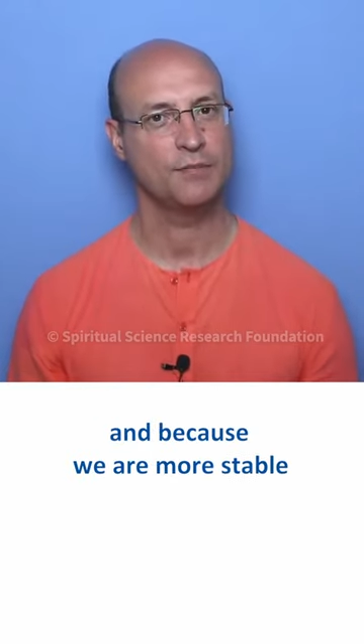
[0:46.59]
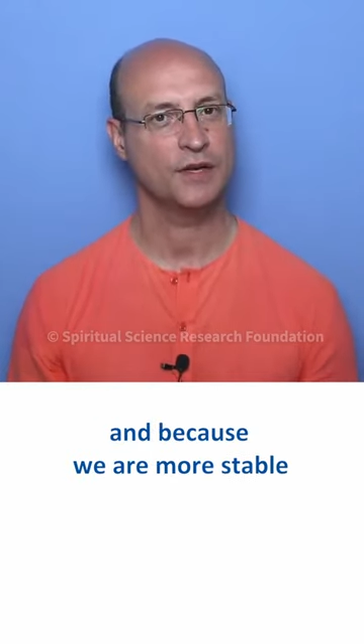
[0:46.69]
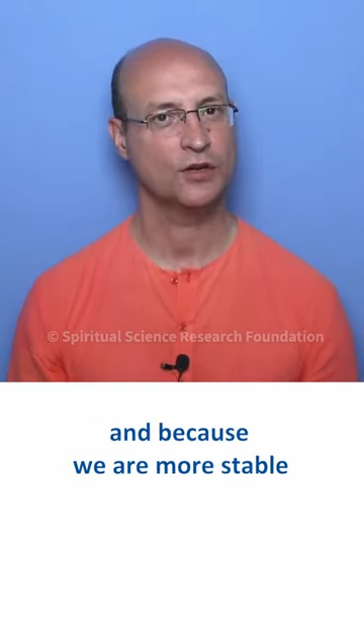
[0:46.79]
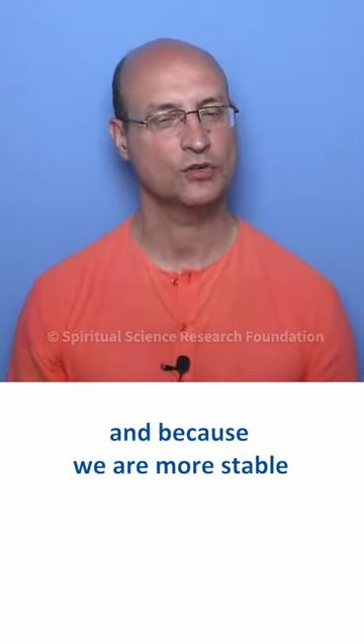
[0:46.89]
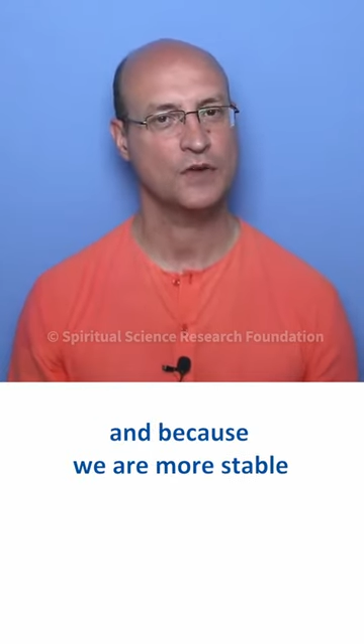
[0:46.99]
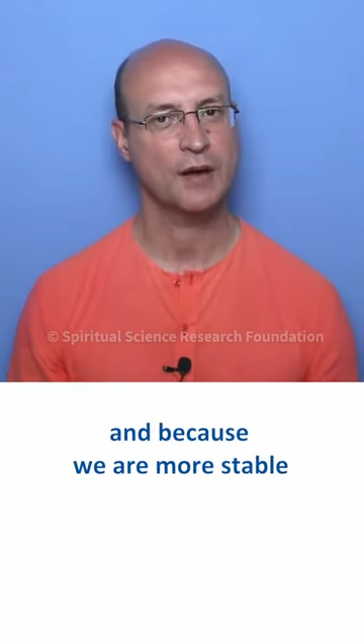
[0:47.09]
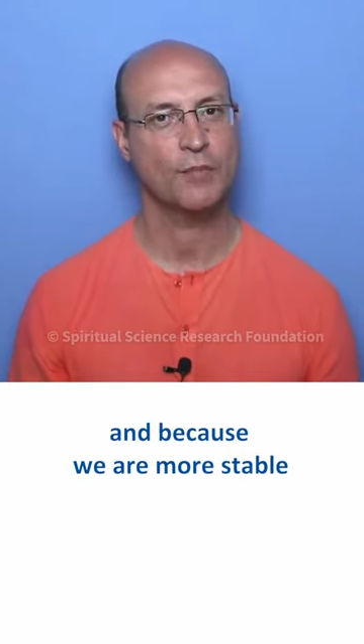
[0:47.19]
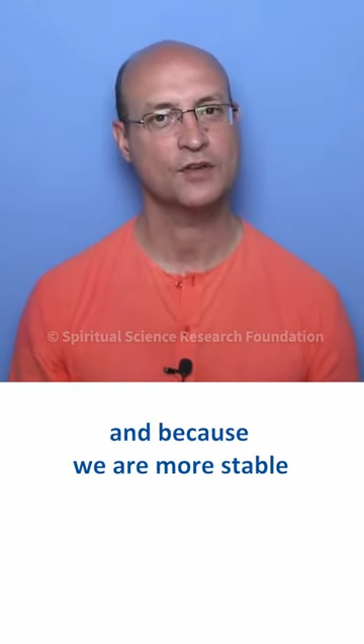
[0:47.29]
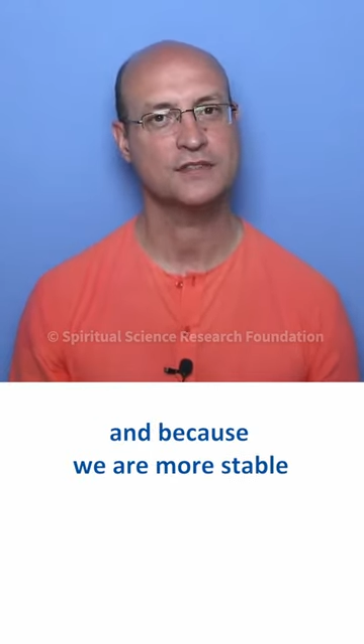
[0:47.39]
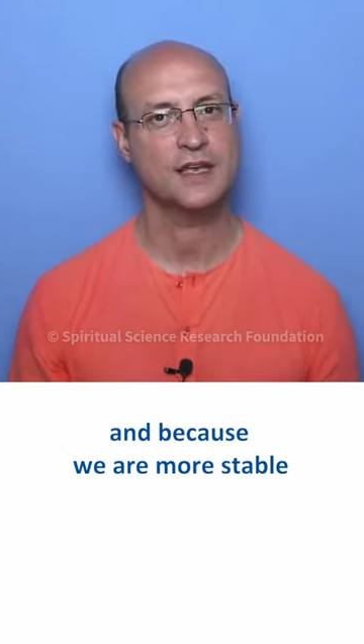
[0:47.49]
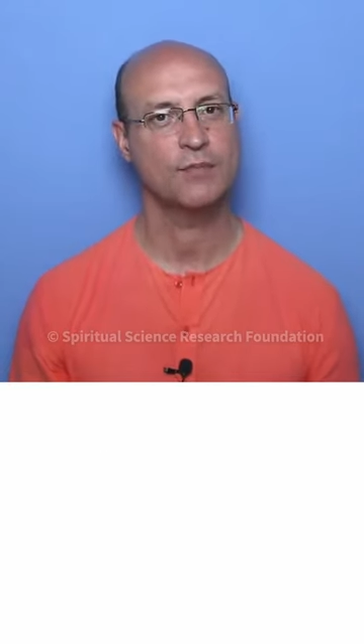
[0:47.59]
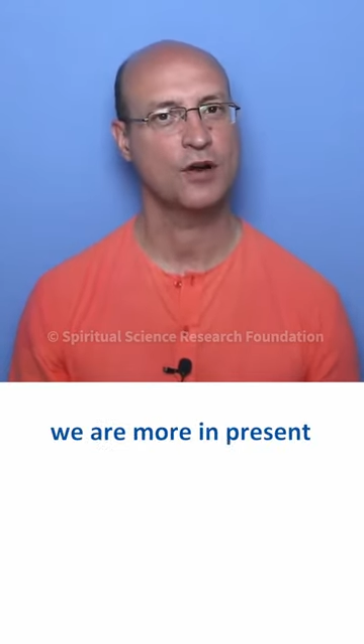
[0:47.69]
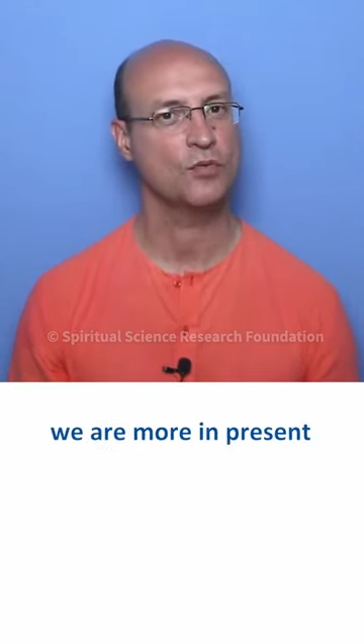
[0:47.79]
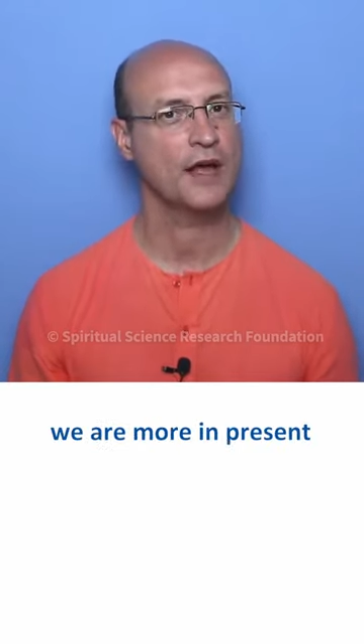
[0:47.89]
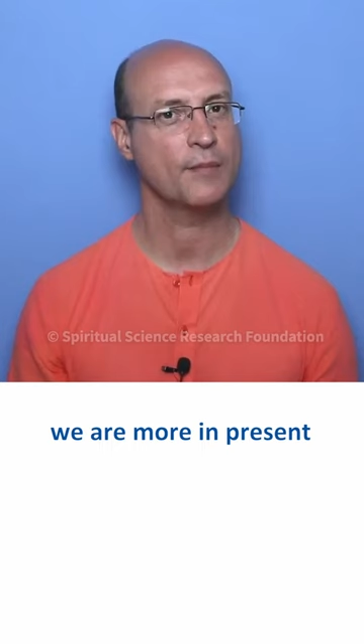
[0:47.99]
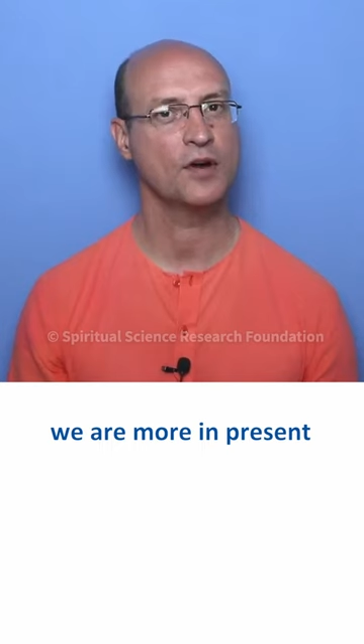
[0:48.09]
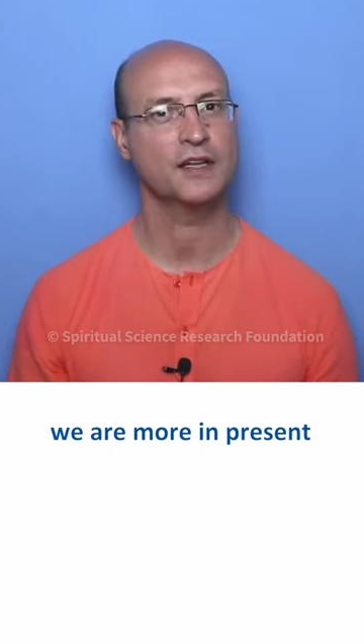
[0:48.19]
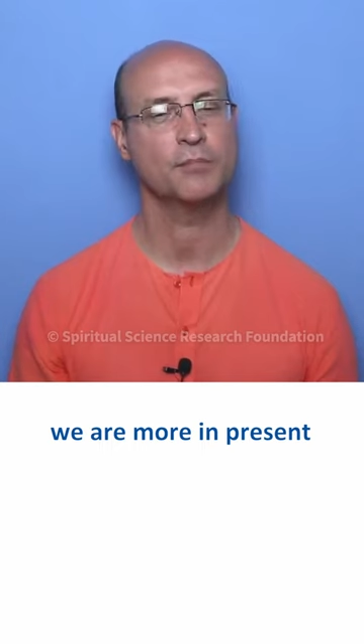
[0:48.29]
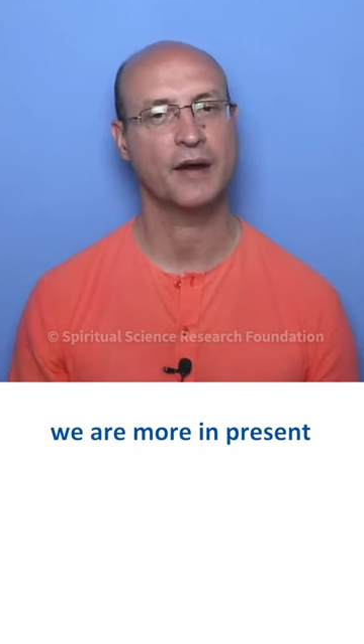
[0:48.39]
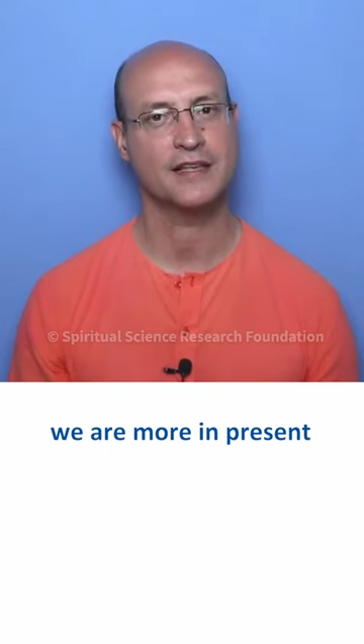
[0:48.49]
because we are more stable, we are more
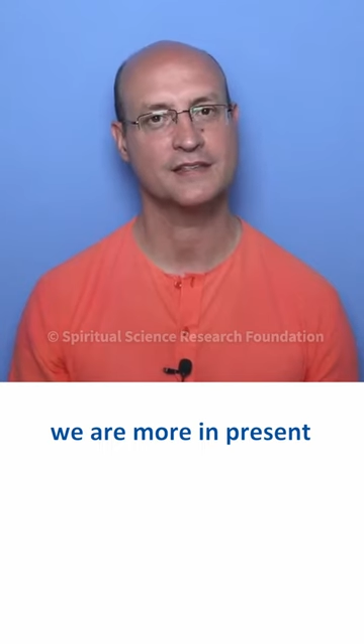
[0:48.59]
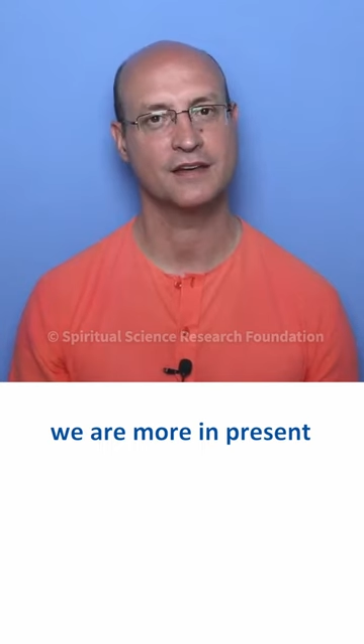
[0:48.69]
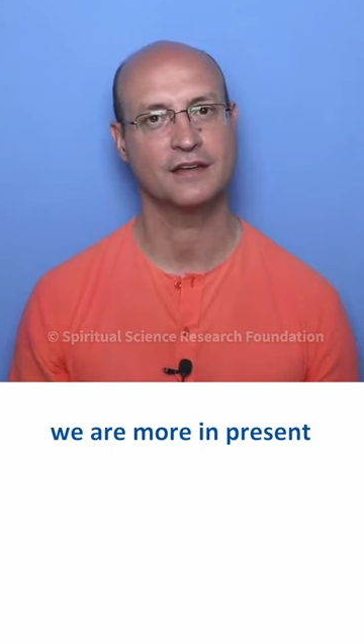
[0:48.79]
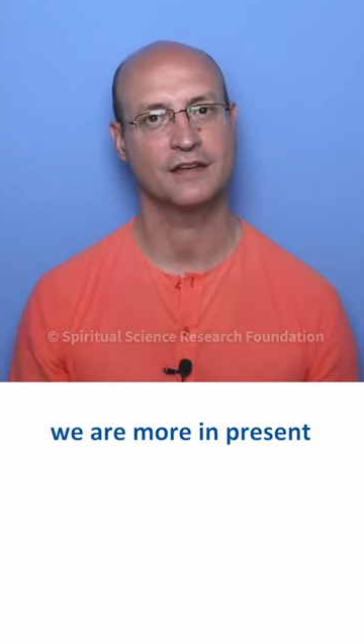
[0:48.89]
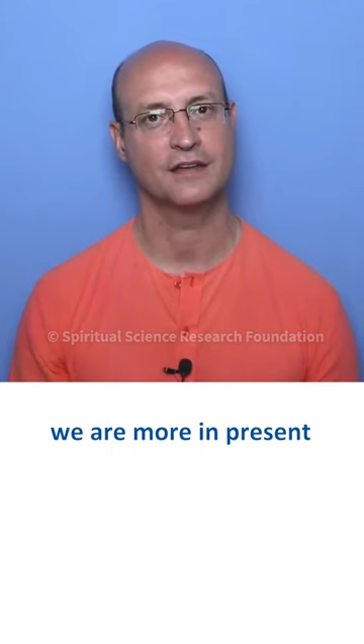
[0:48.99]
in present,